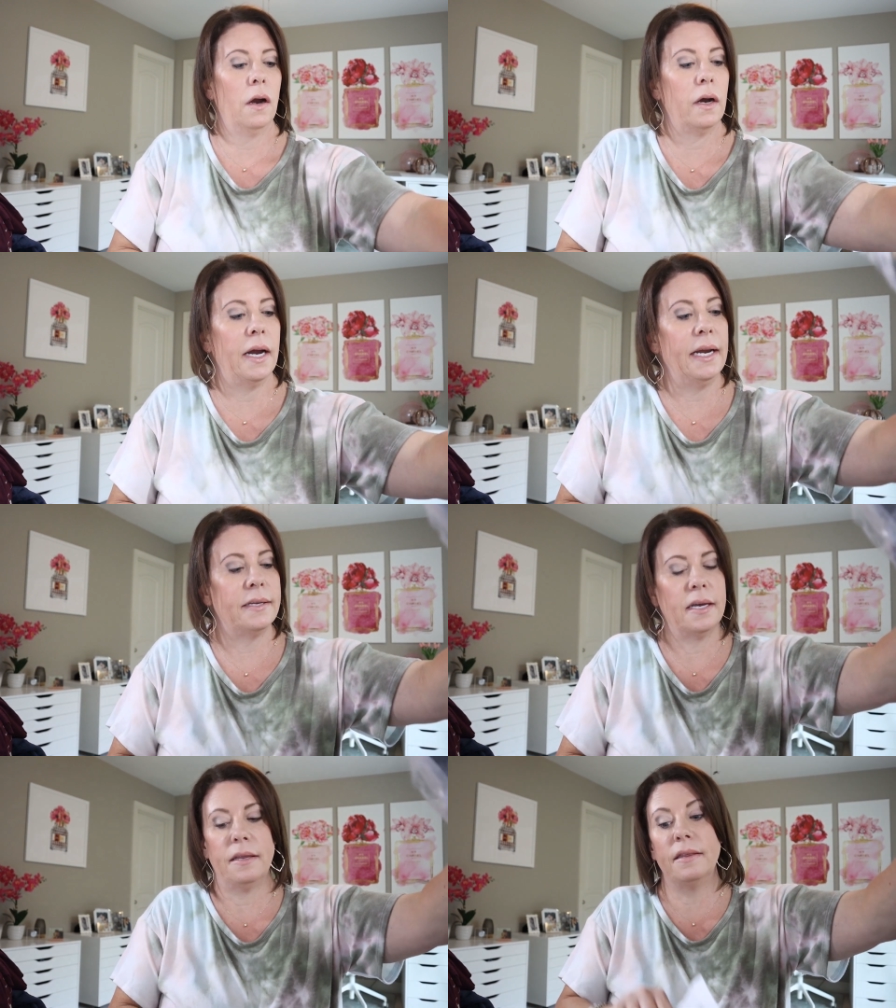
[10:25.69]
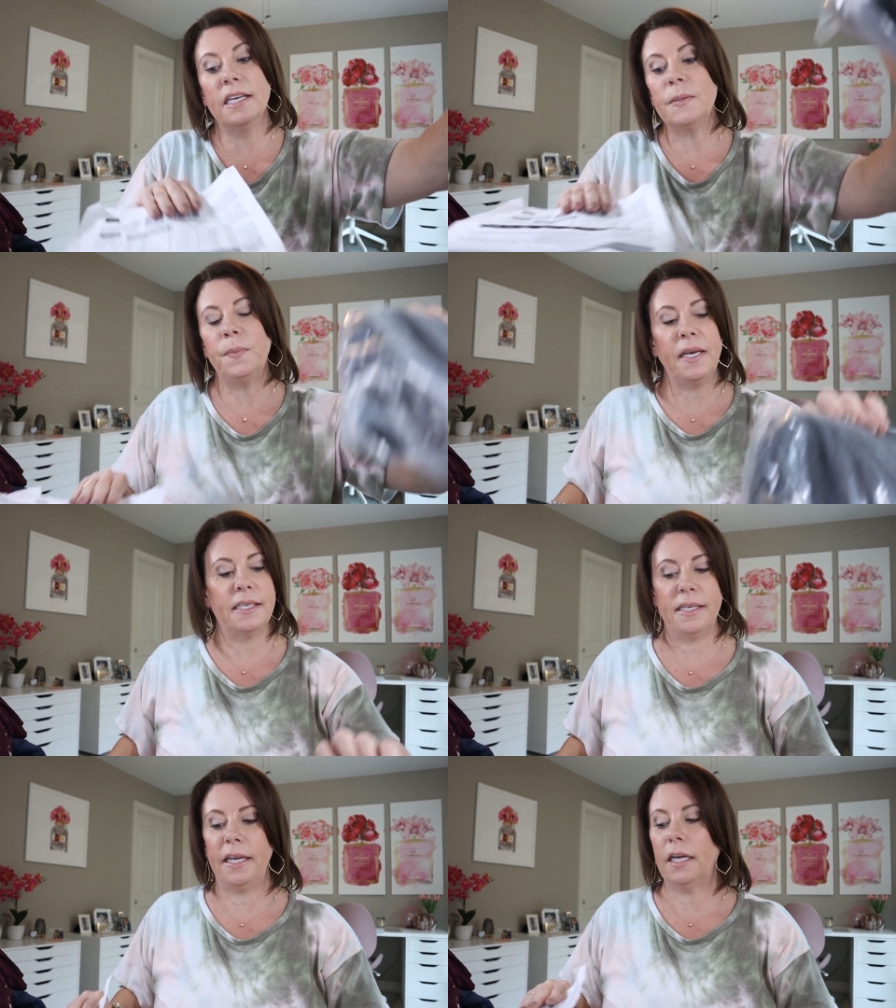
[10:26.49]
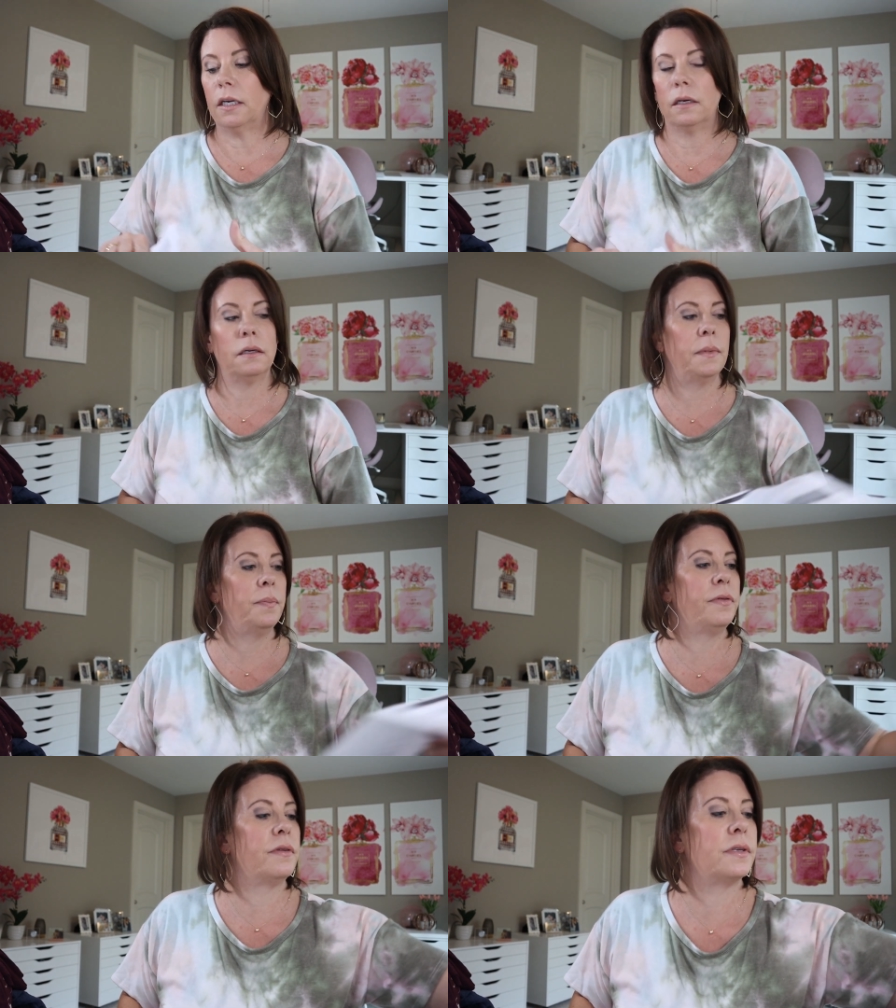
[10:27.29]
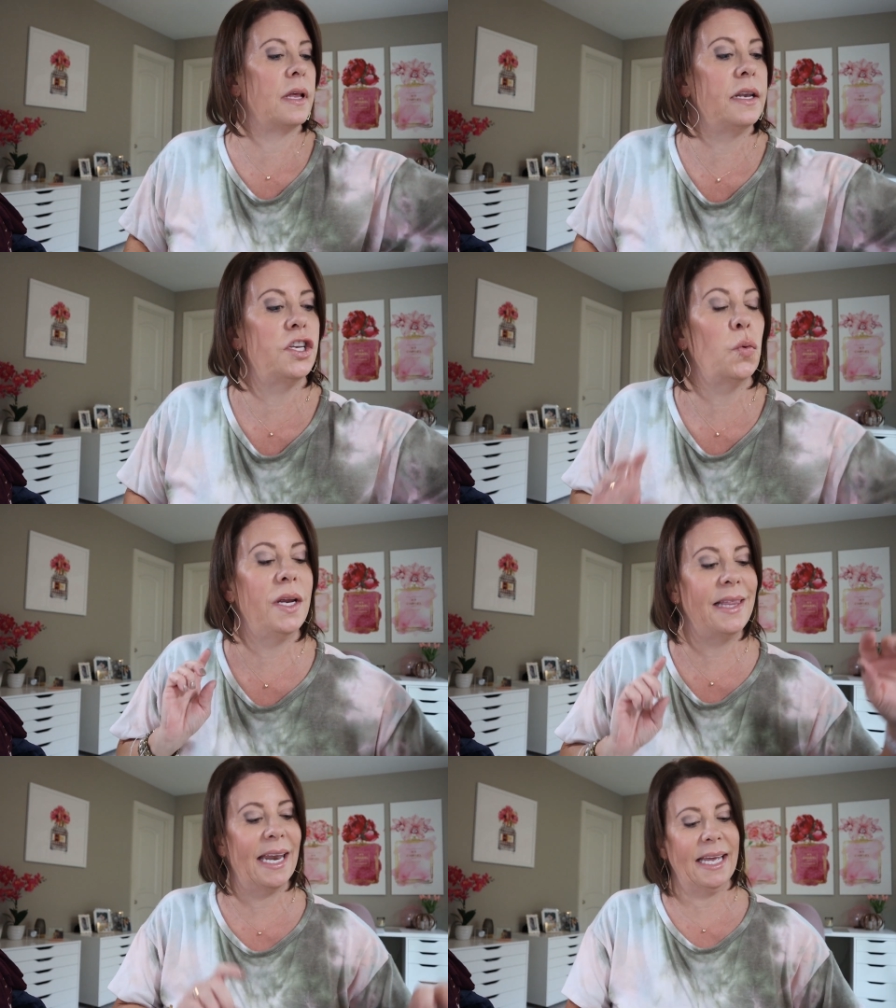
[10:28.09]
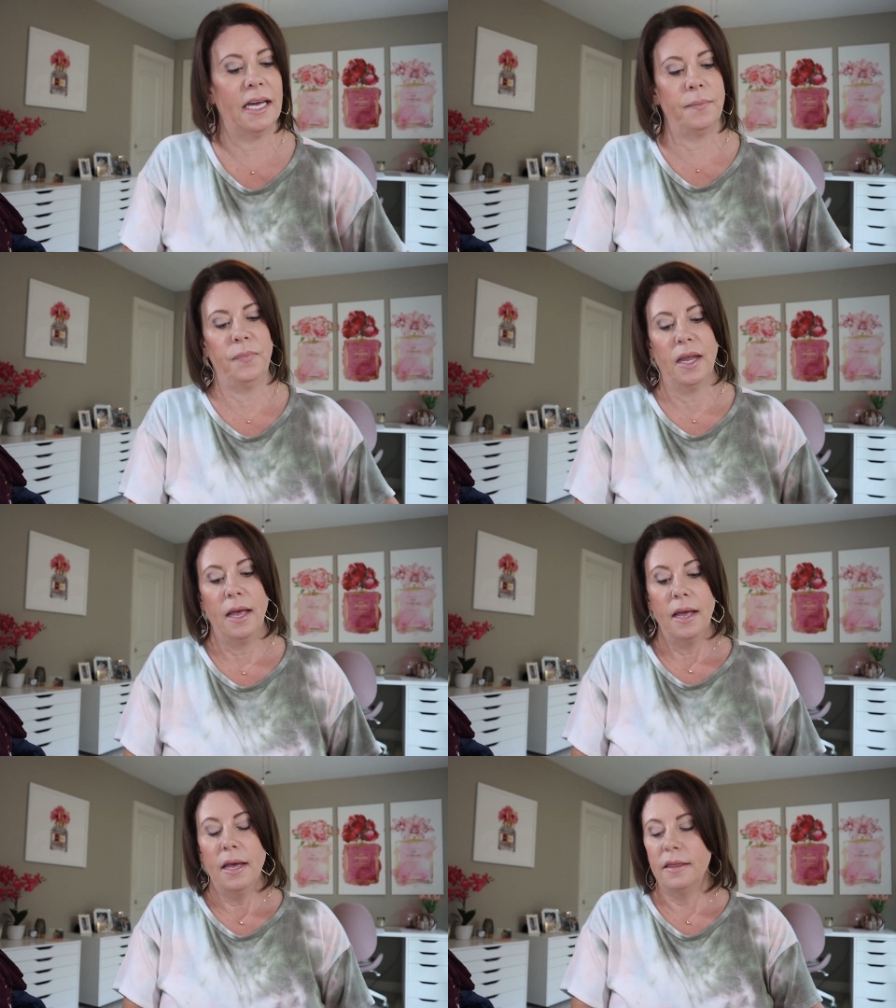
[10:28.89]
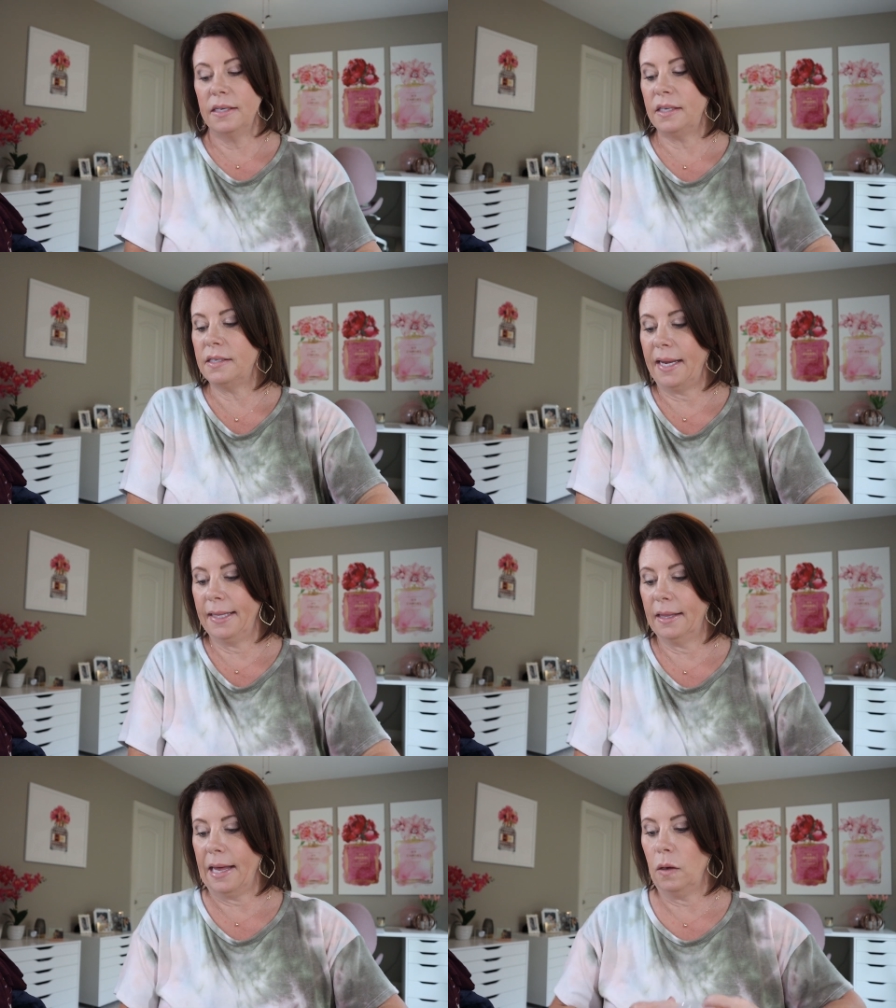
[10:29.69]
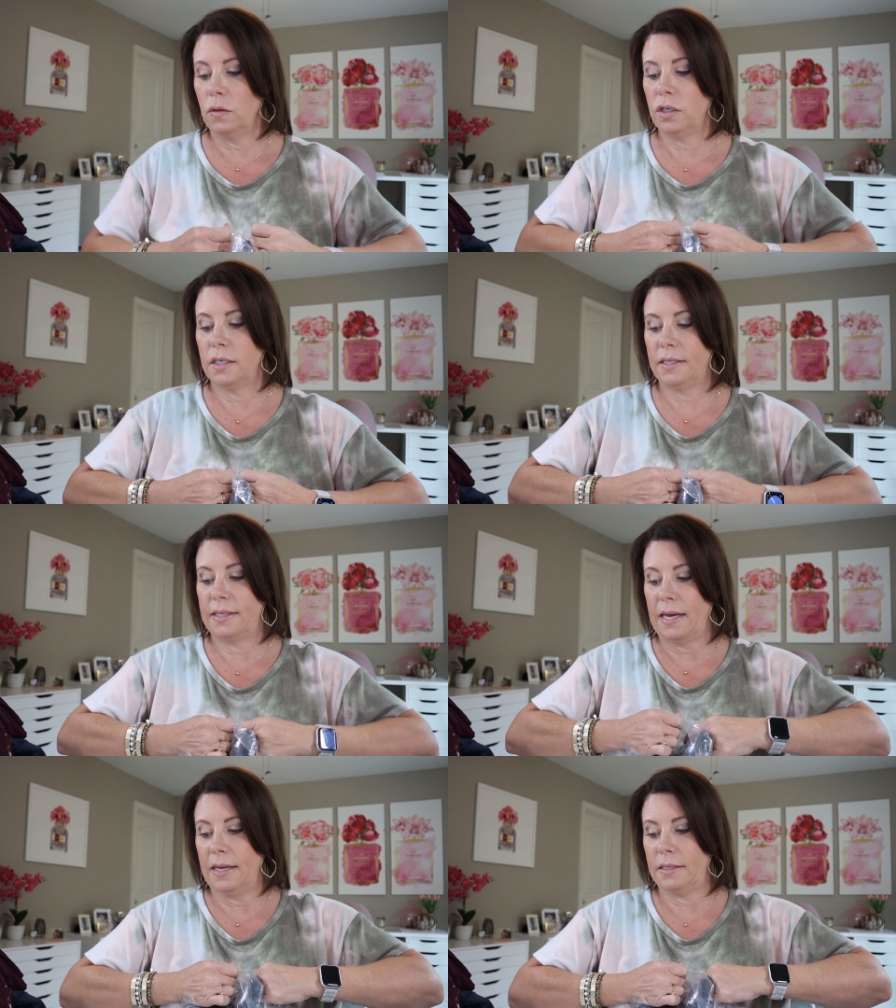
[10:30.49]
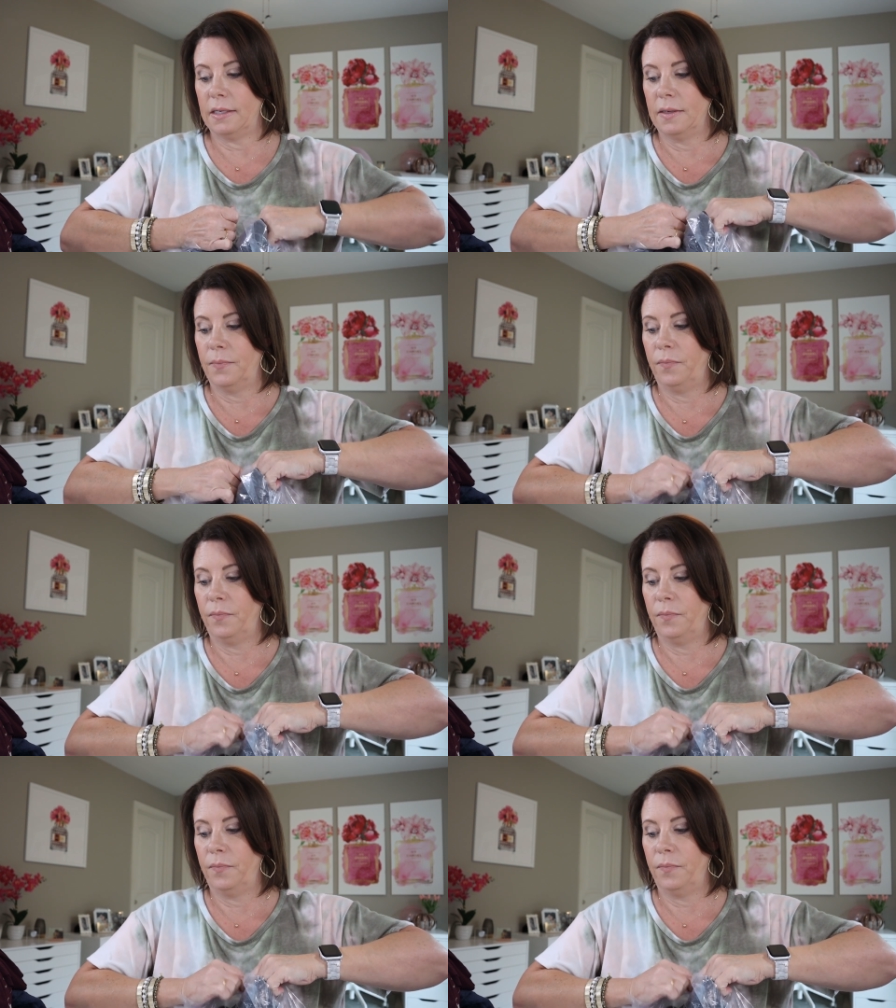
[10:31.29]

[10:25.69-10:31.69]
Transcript: All right, this piece here, let me don't need that again. This is a lounge set.